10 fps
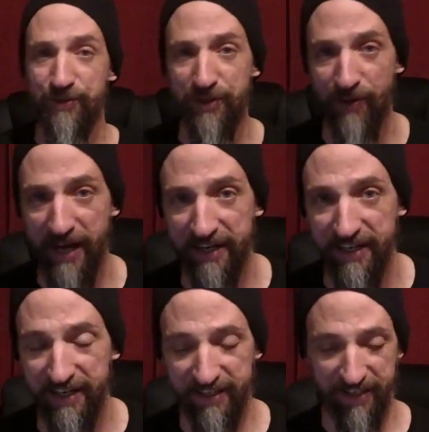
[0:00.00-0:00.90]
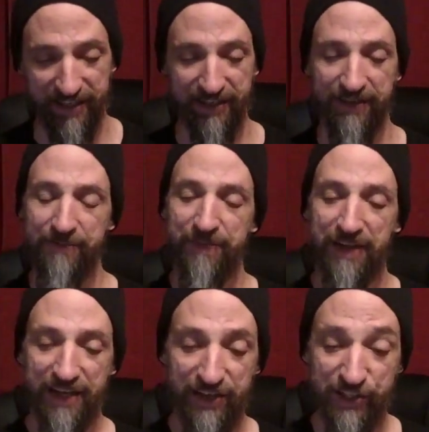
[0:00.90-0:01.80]
who know Andy,
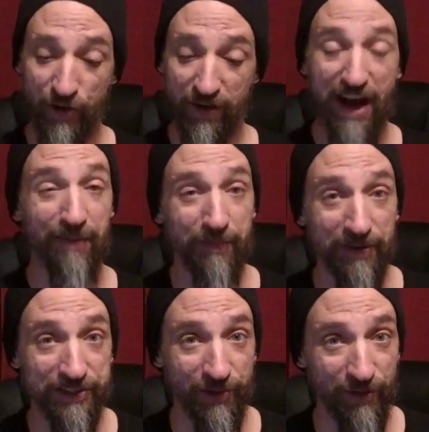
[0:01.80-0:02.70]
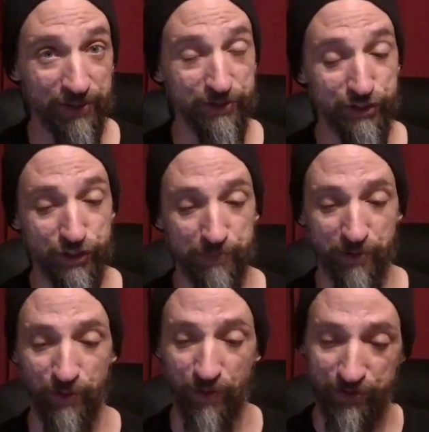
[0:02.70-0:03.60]
he used to own a comic book store, which was super
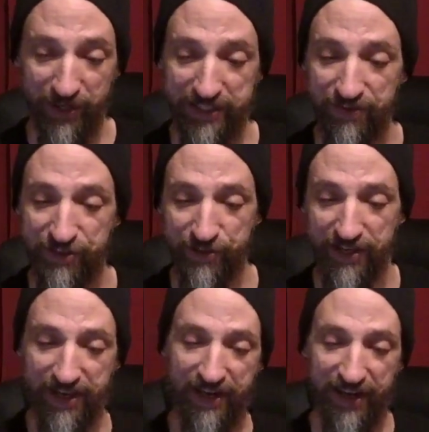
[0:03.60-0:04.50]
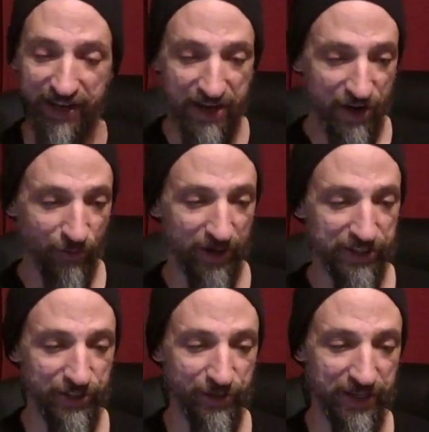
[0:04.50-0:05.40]
cool. It was right down the street, and I went
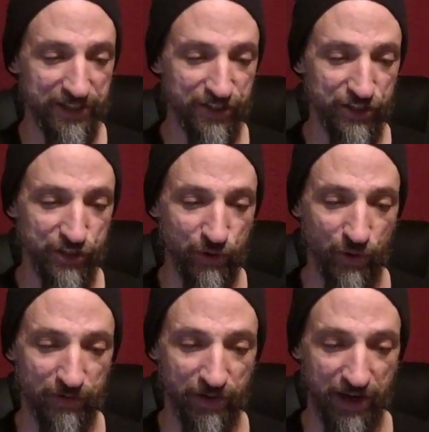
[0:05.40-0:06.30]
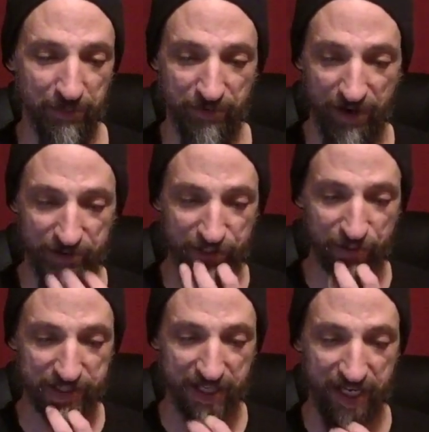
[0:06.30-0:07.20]
to his store for a couple of hours to do
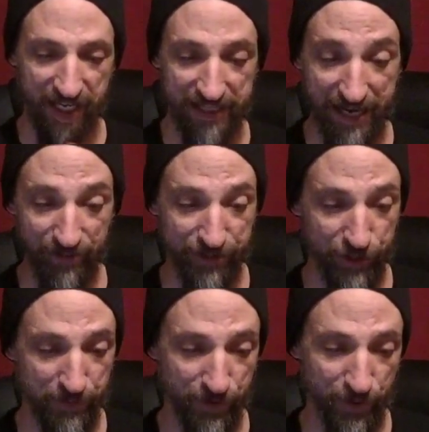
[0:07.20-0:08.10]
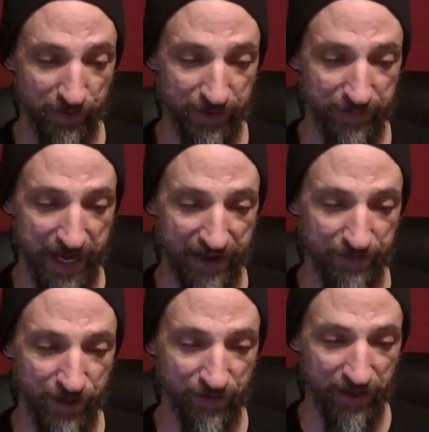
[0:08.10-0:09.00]
a signing, and that was super cool of him to have
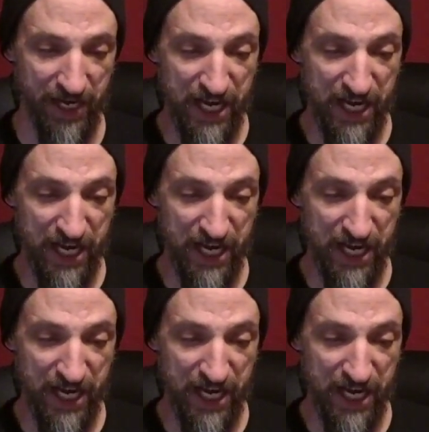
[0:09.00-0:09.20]
me over.